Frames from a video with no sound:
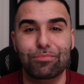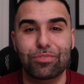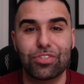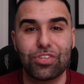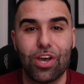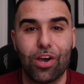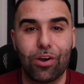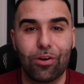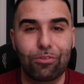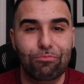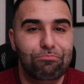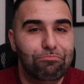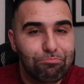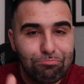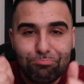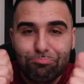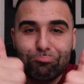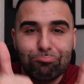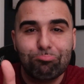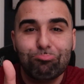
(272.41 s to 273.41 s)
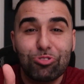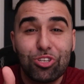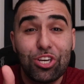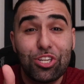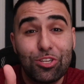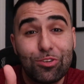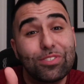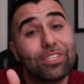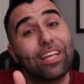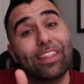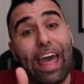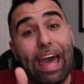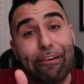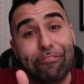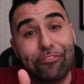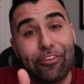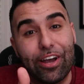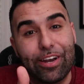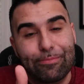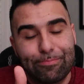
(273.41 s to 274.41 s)
So good news on
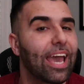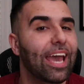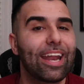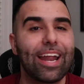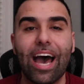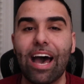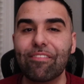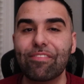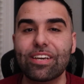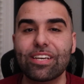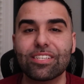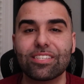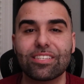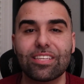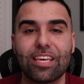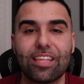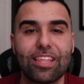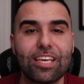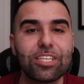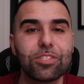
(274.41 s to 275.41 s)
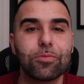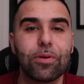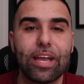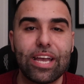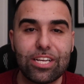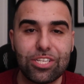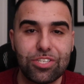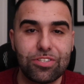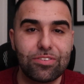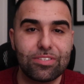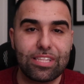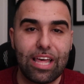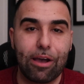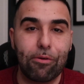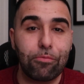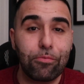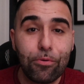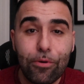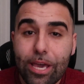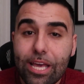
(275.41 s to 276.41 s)
that front. And obviously these were issues
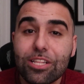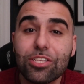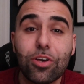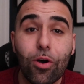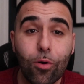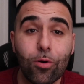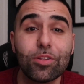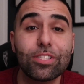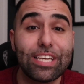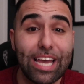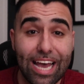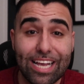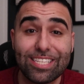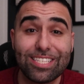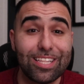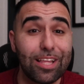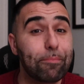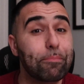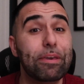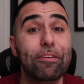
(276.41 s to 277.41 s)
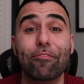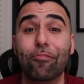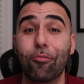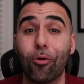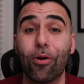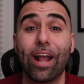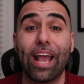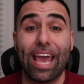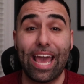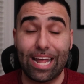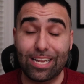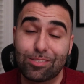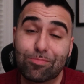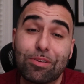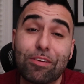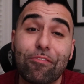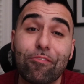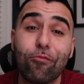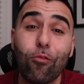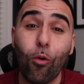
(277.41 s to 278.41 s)
that we told Tesla beforehand,
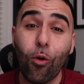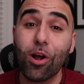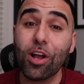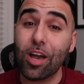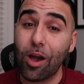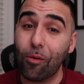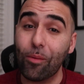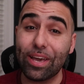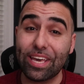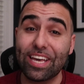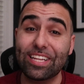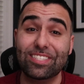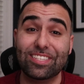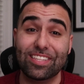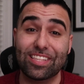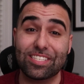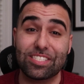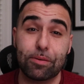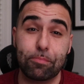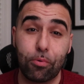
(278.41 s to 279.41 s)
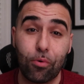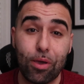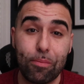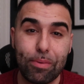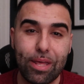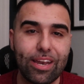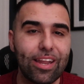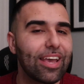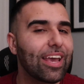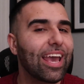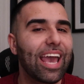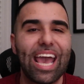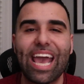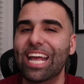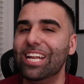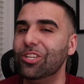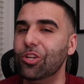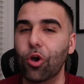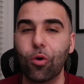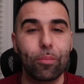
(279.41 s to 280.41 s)
before going into this appointment,
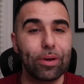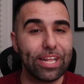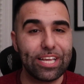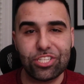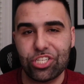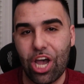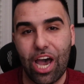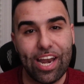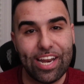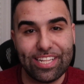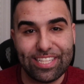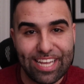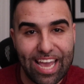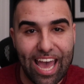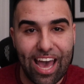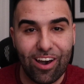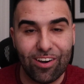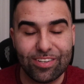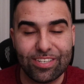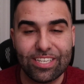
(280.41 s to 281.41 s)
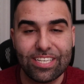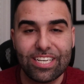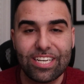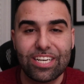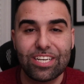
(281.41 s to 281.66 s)
and nobody jotted down.